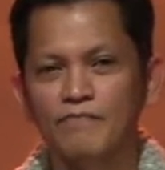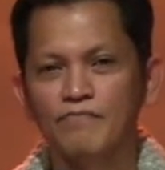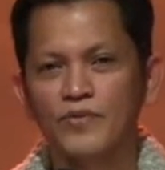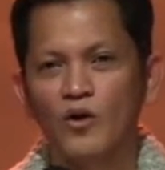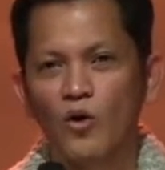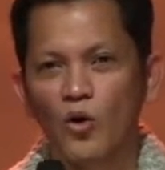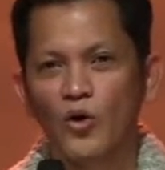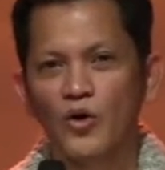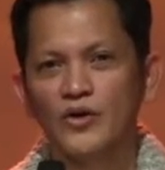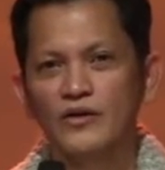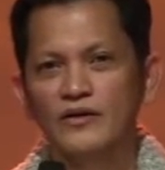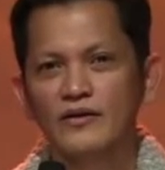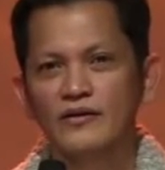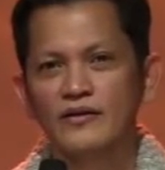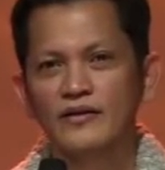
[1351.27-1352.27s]
Or
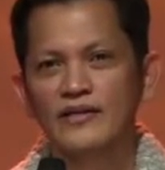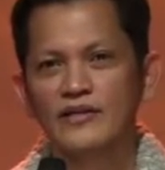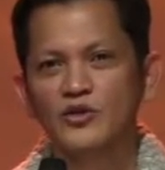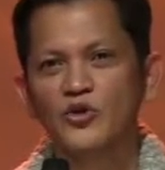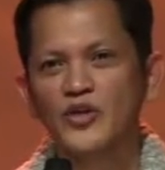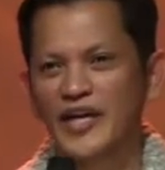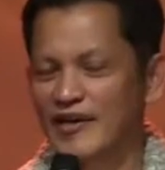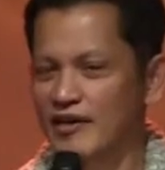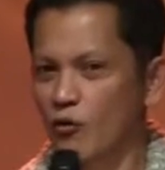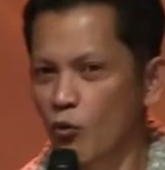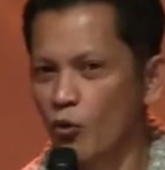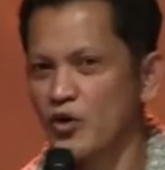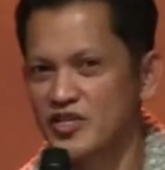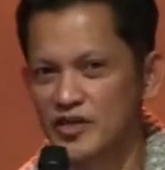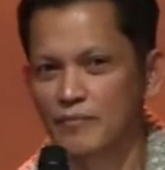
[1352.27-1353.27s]
you cannot
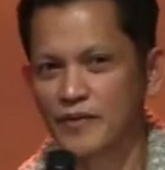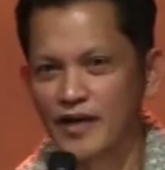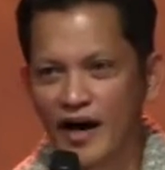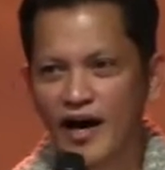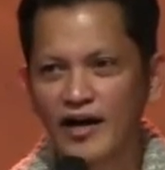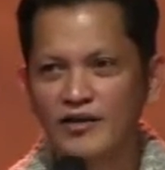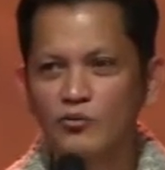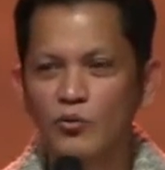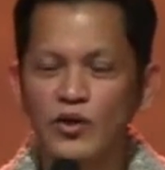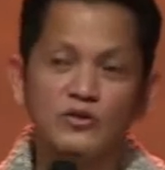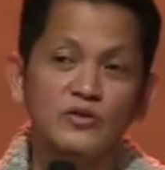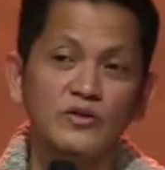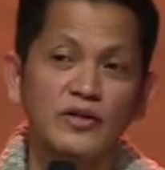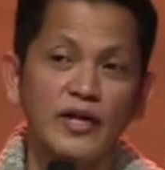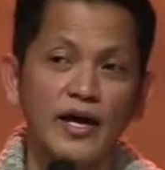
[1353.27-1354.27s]
worship God when you
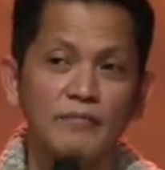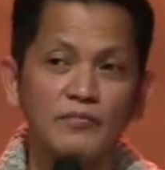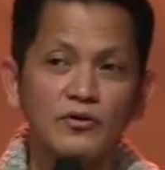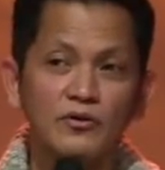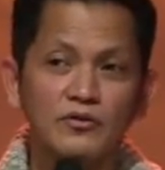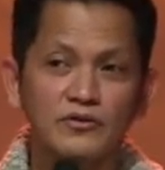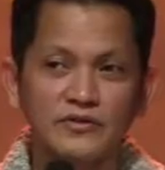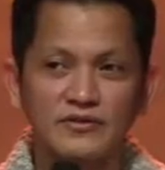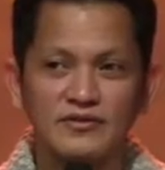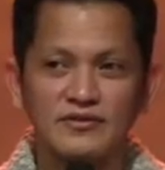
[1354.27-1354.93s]
don't have those?